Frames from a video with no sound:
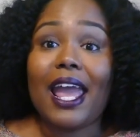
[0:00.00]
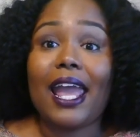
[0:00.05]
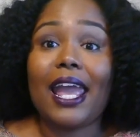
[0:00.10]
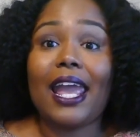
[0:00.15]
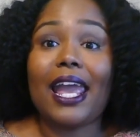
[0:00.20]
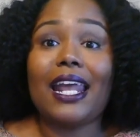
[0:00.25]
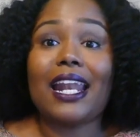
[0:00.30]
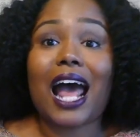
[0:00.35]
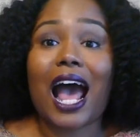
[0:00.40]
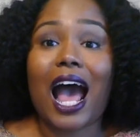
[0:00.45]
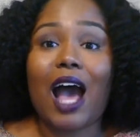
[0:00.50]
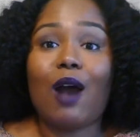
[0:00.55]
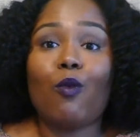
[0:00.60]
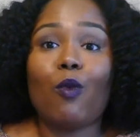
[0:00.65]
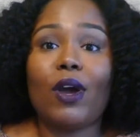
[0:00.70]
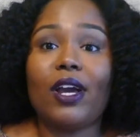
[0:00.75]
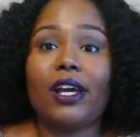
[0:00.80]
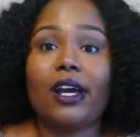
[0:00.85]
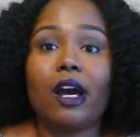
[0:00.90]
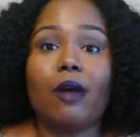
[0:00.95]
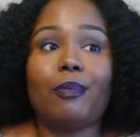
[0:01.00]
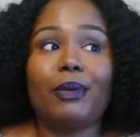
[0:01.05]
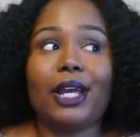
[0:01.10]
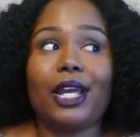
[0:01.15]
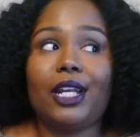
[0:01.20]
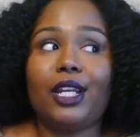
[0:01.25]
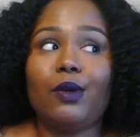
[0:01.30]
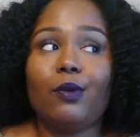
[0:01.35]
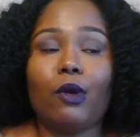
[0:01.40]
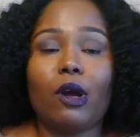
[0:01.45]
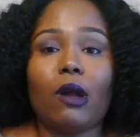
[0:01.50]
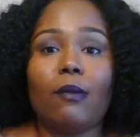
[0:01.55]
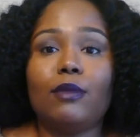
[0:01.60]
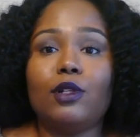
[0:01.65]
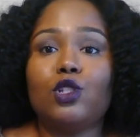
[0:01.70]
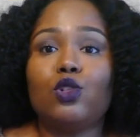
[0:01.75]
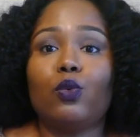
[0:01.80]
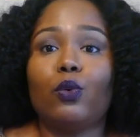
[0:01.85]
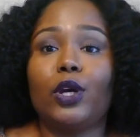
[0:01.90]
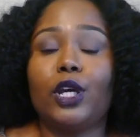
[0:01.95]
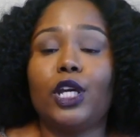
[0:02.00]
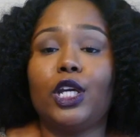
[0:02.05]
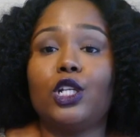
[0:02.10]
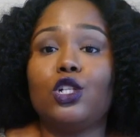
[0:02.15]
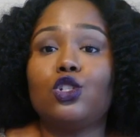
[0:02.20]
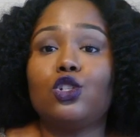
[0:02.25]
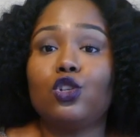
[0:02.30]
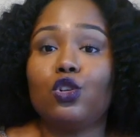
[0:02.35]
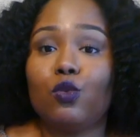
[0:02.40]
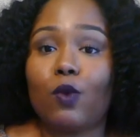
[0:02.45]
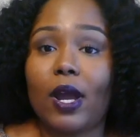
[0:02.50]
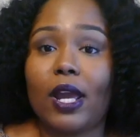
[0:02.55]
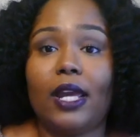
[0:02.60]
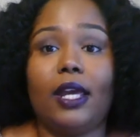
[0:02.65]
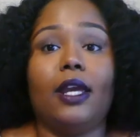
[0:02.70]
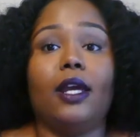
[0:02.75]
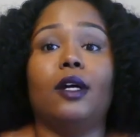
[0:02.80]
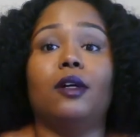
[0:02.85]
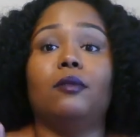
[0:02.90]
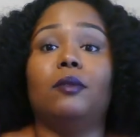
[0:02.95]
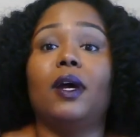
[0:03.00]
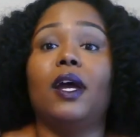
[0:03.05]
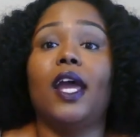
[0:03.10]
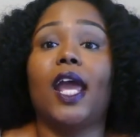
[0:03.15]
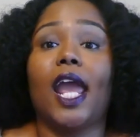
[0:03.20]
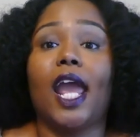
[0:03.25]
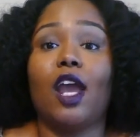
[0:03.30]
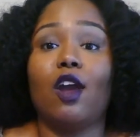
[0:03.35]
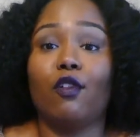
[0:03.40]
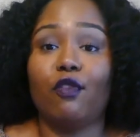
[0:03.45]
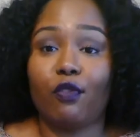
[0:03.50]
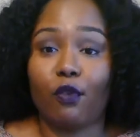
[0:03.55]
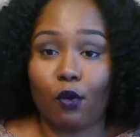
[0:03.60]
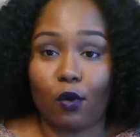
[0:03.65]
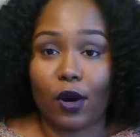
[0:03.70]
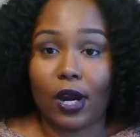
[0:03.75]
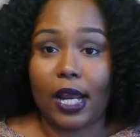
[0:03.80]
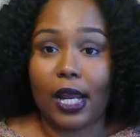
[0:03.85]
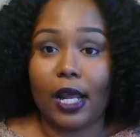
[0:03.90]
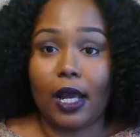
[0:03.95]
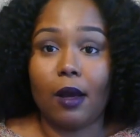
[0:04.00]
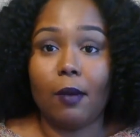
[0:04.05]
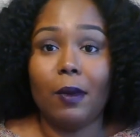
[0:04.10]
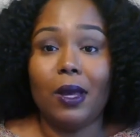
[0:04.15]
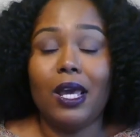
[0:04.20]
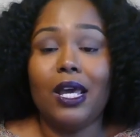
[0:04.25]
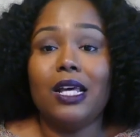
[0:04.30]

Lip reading: And I wake up anywhere between 2 a.m. and 4 a.m.